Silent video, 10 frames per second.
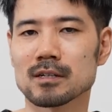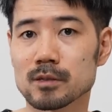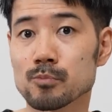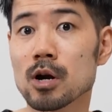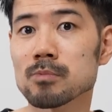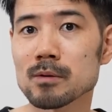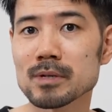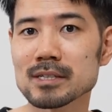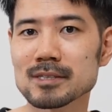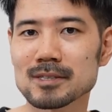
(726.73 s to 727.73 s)
The problem
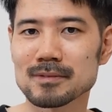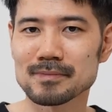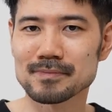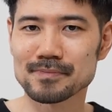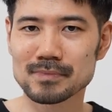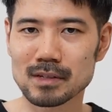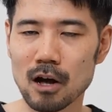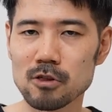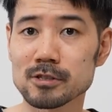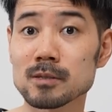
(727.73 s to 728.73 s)
is,
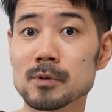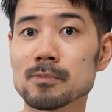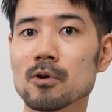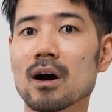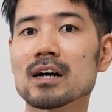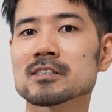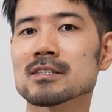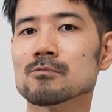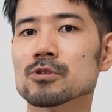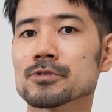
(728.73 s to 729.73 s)
a lot of people
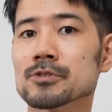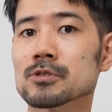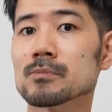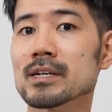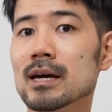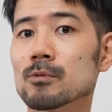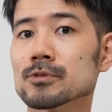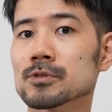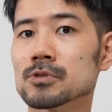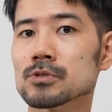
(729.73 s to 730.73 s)
actually want to be able
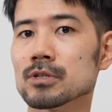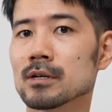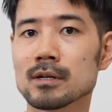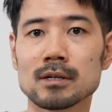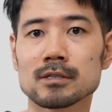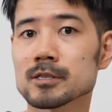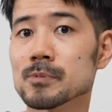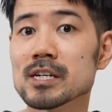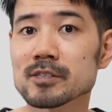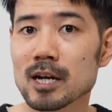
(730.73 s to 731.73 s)
to
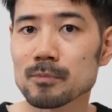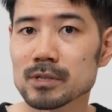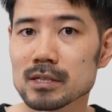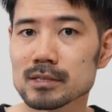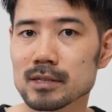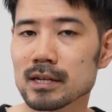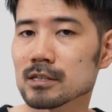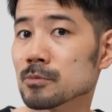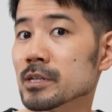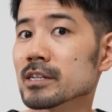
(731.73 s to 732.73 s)
speak Japanese and
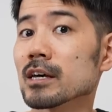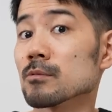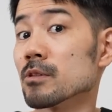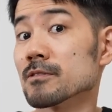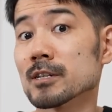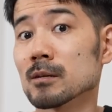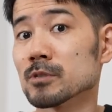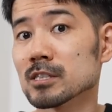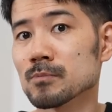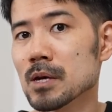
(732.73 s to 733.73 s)
communicate with
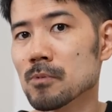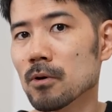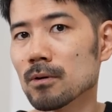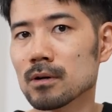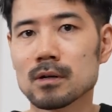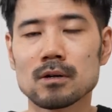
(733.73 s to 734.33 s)
Japanese people,